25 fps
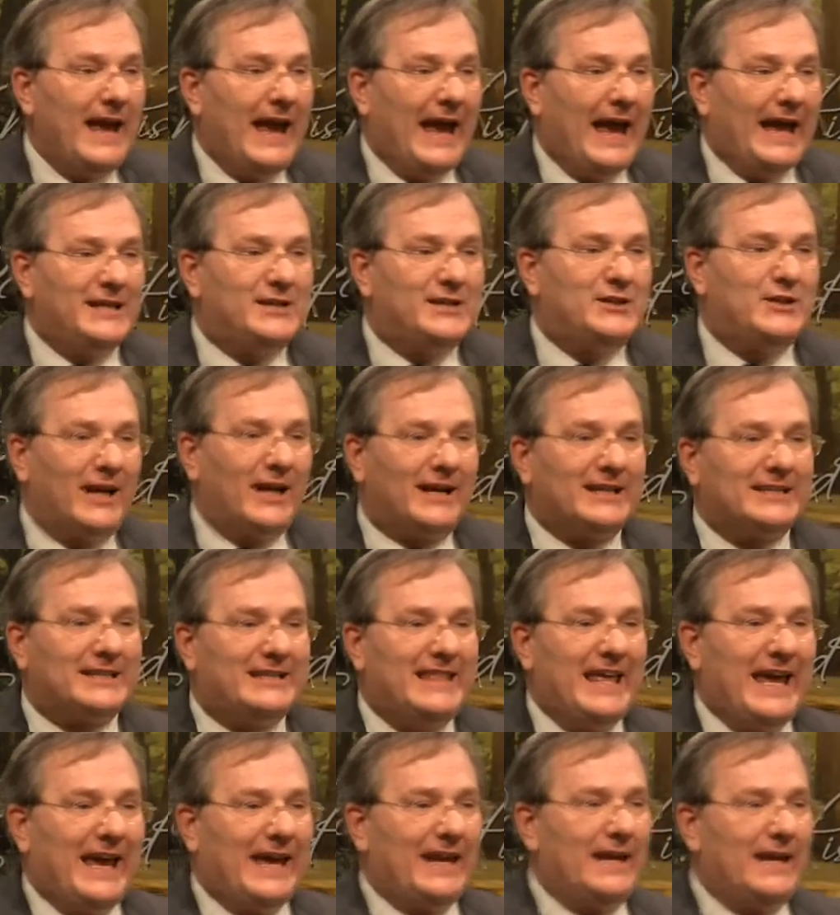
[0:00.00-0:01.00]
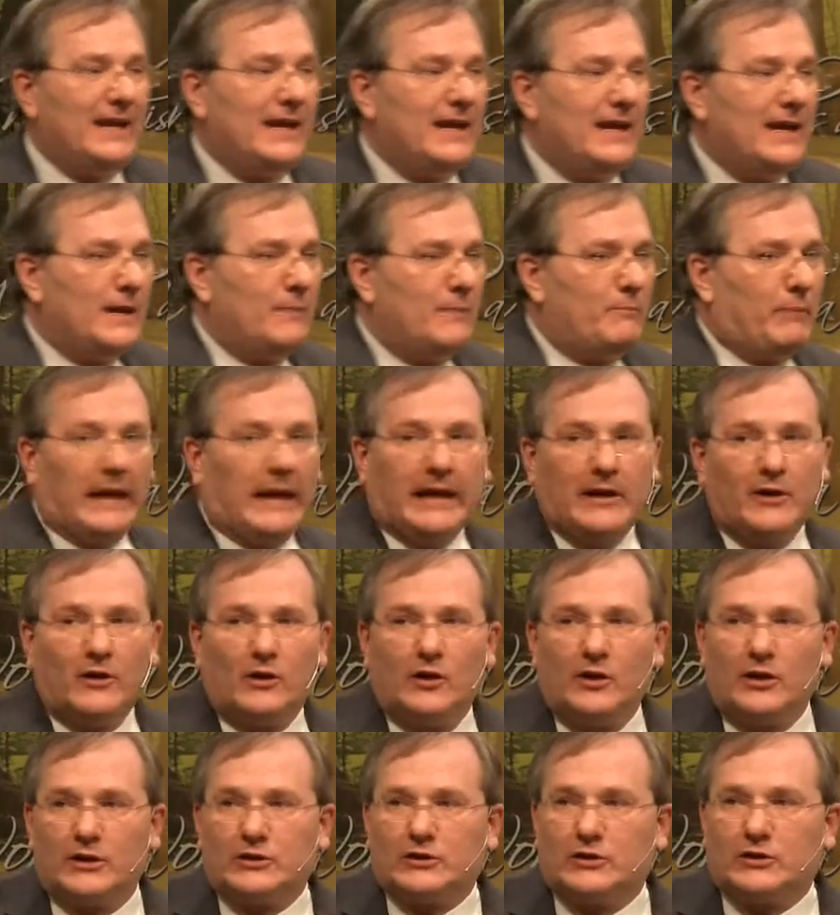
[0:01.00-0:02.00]
And just then, Peter
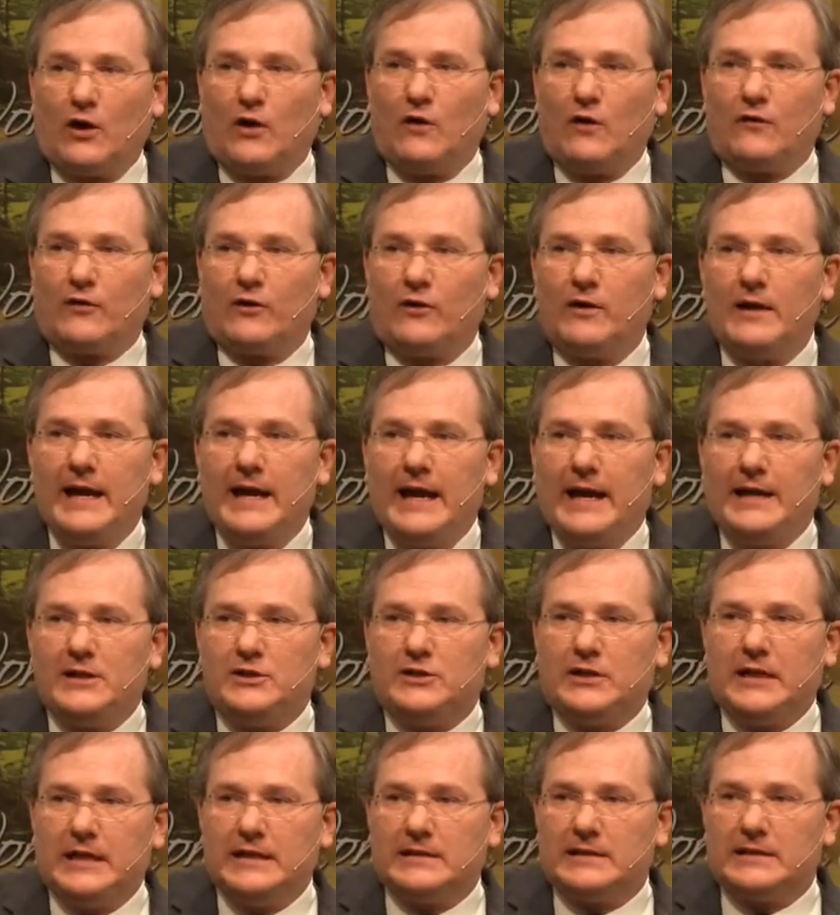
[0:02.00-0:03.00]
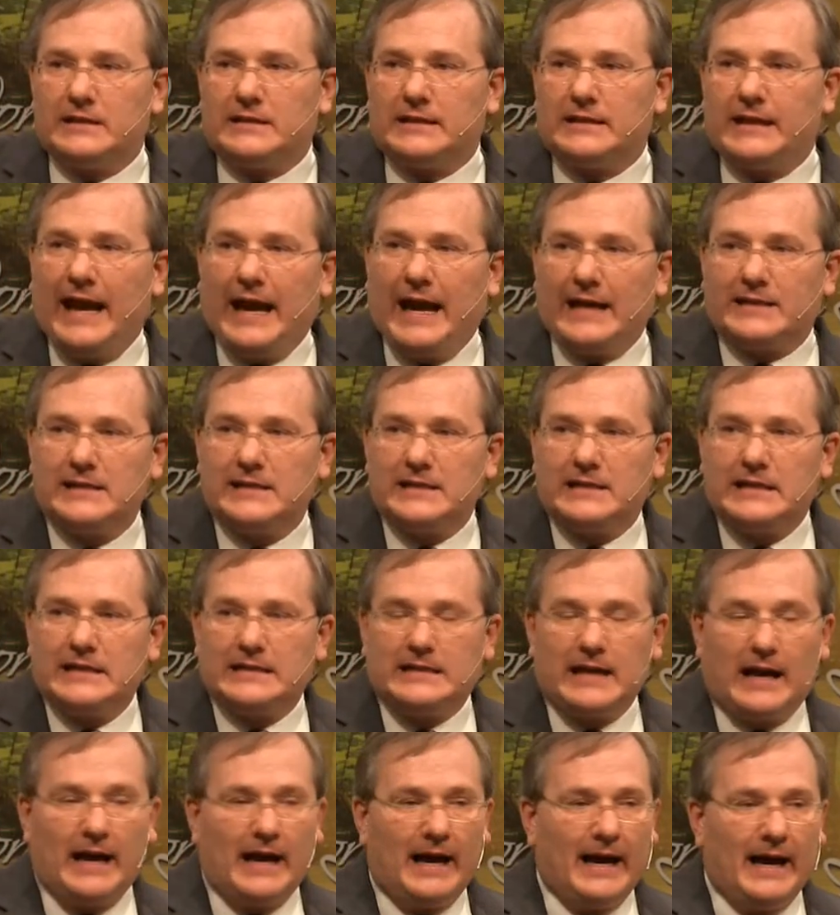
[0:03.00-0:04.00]
looks over and Jesus catches
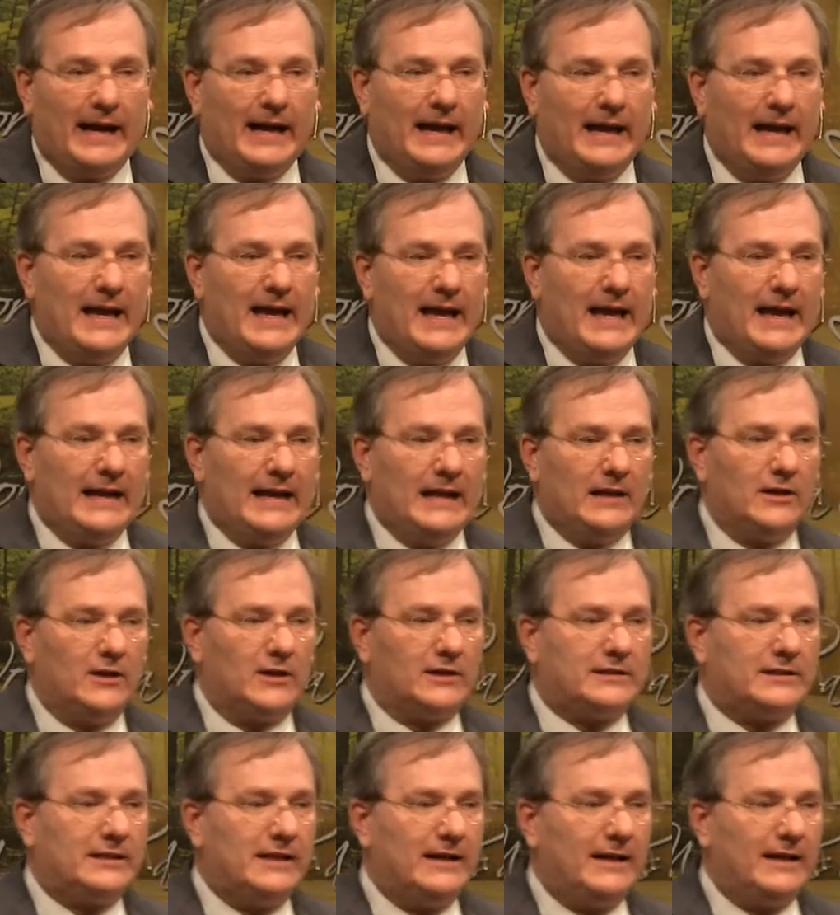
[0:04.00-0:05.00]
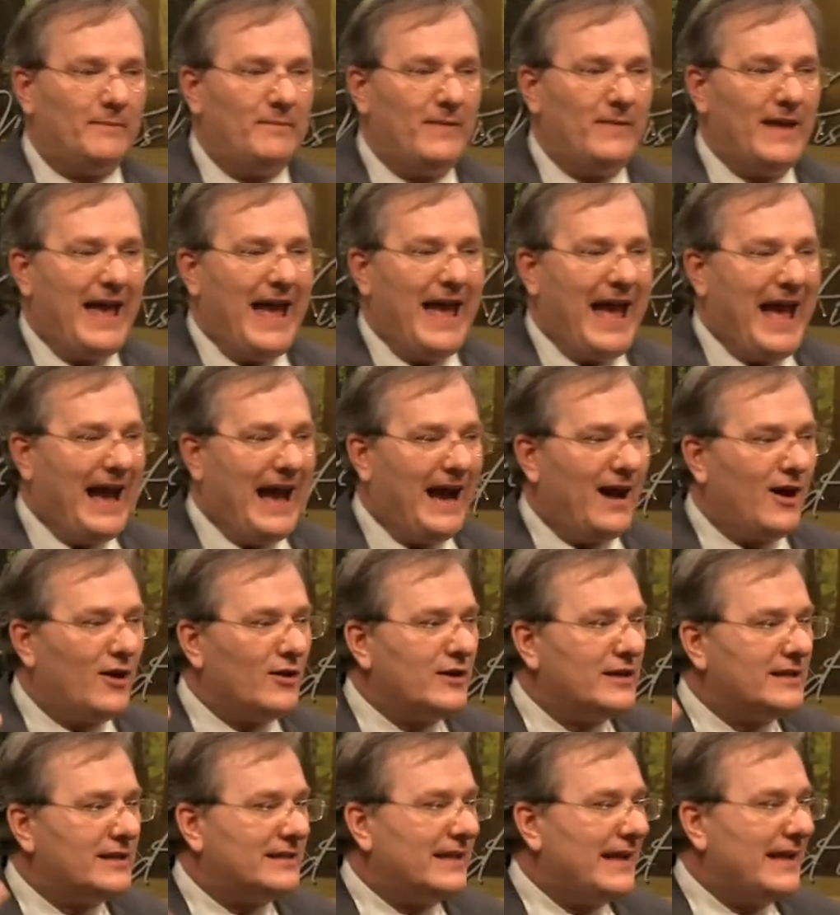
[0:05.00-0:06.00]
his eye and he looks at him. How
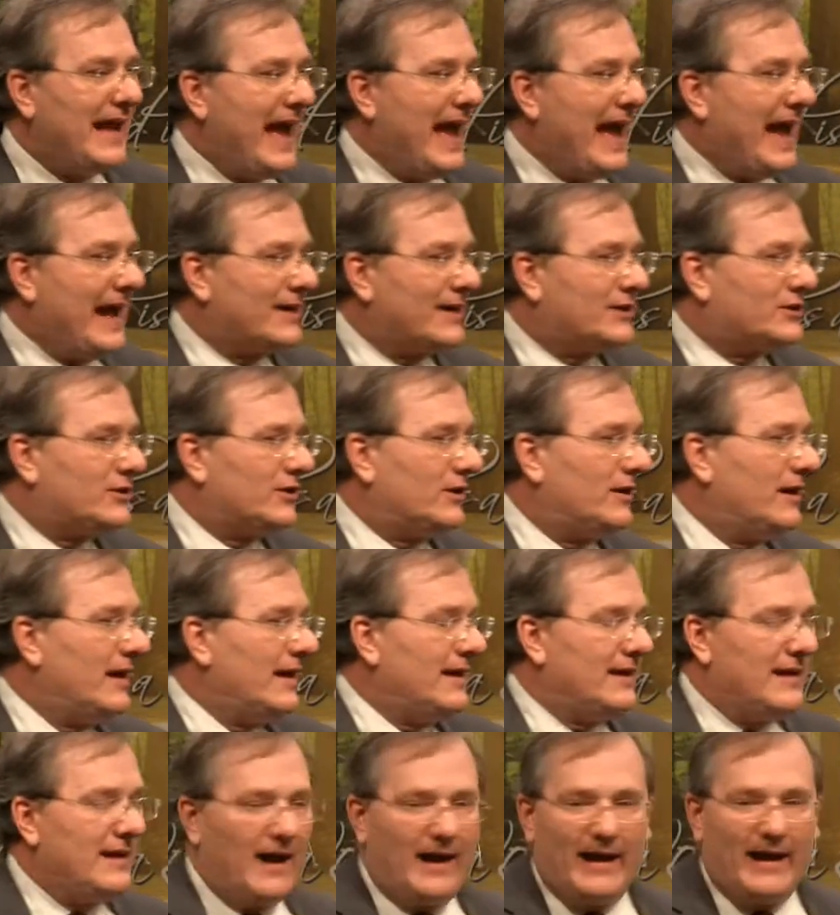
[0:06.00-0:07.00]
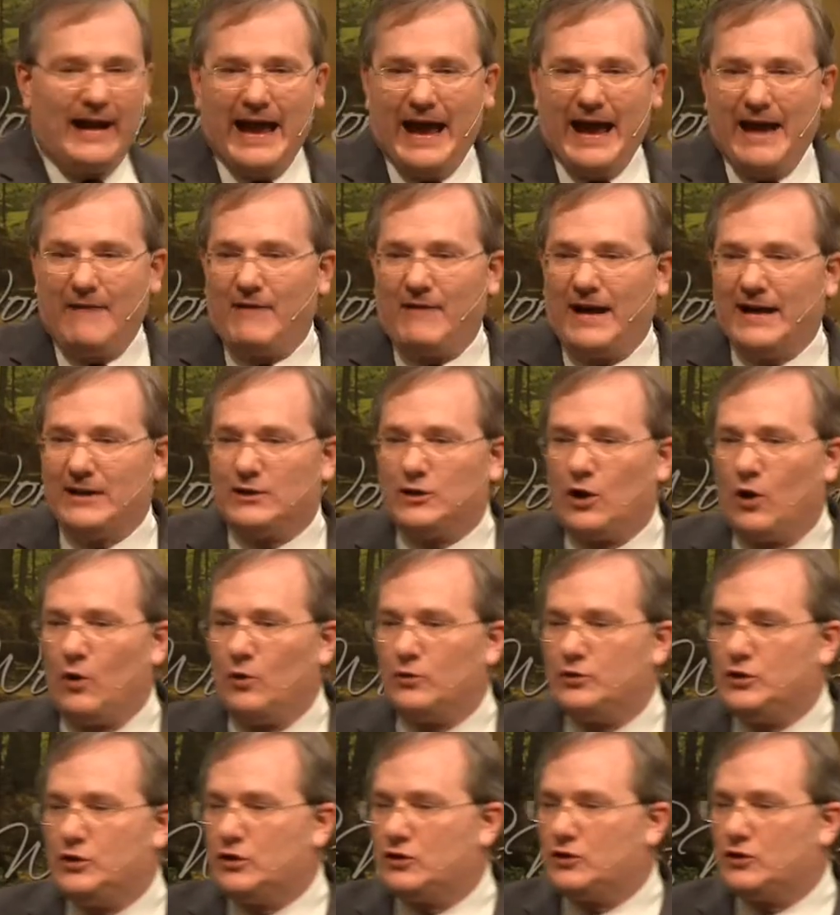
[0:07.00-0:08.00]
does an actor not have "I
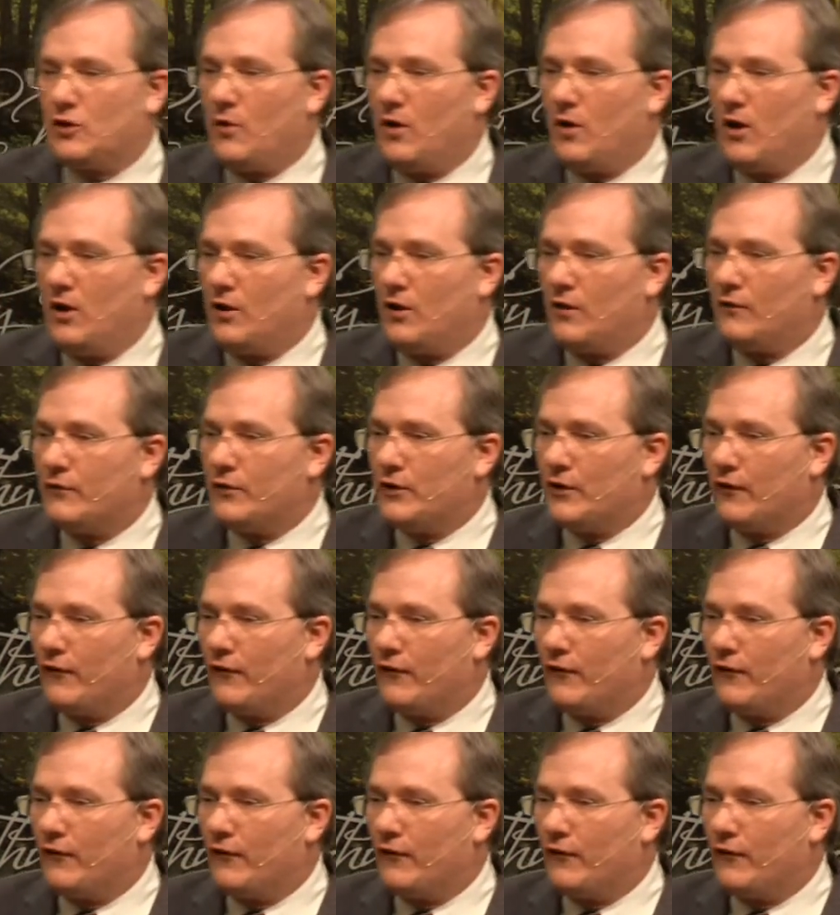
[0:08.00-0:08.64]
told you so" all over your